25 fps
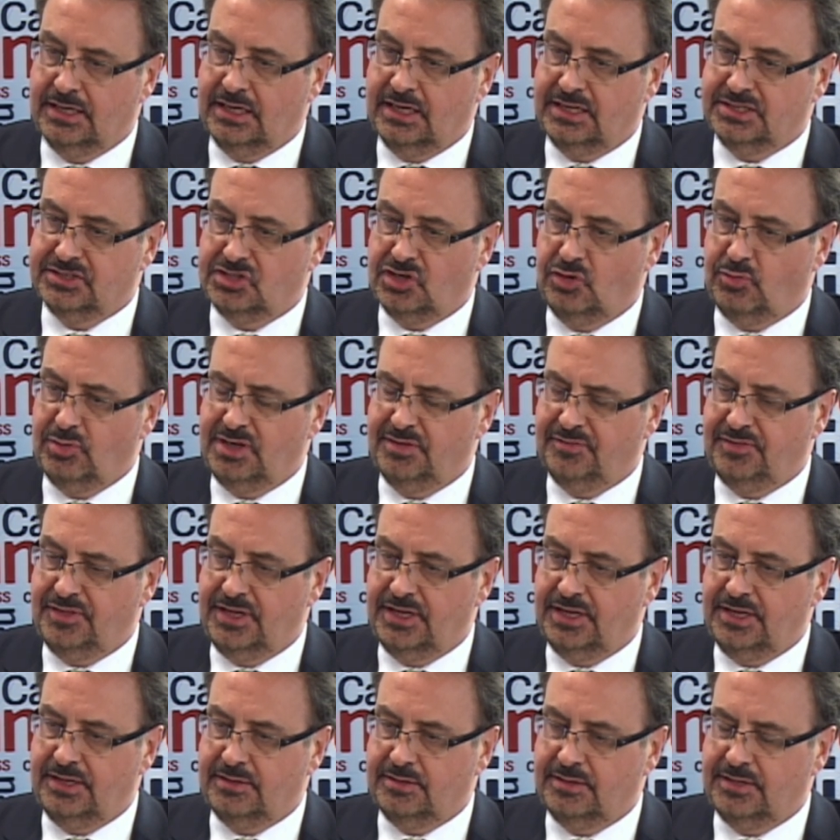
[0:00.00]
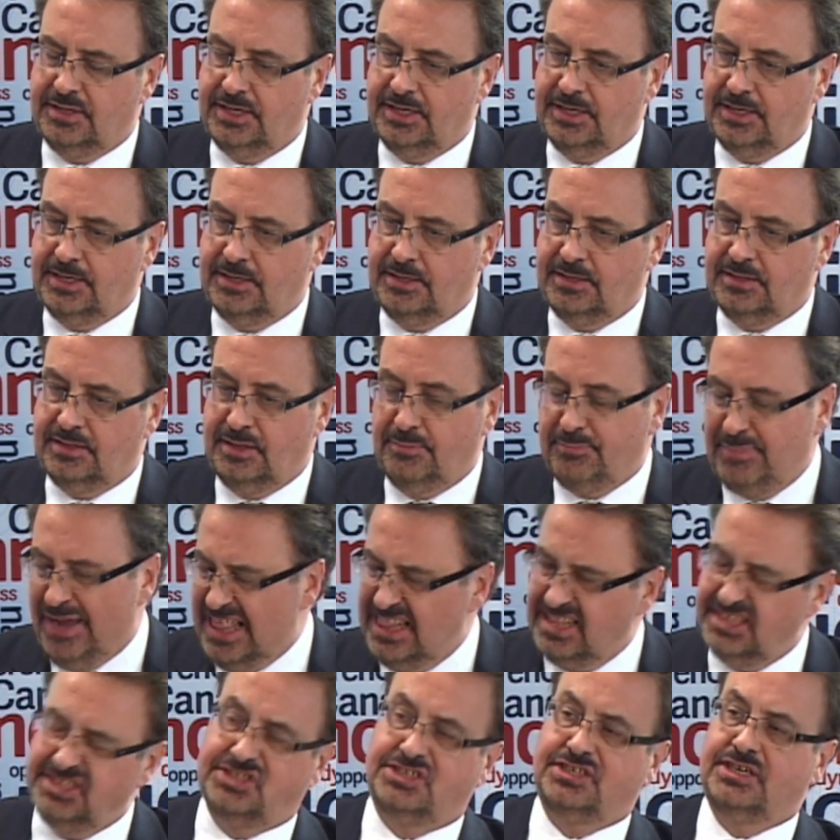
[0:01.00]
And so one of the
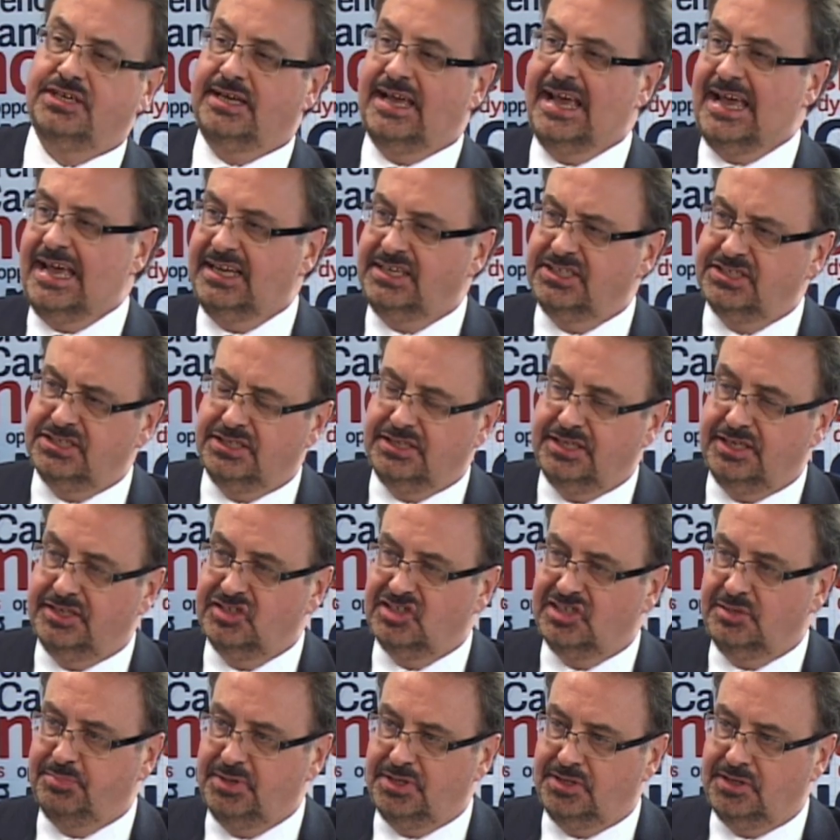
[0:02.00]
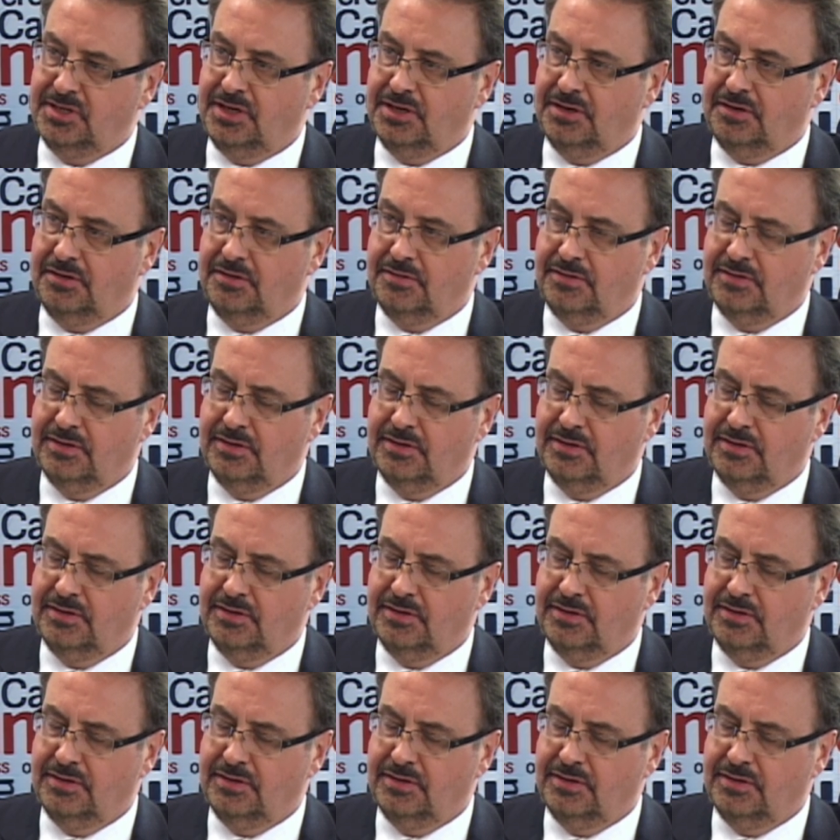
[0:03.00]
balancing acts that needs to be done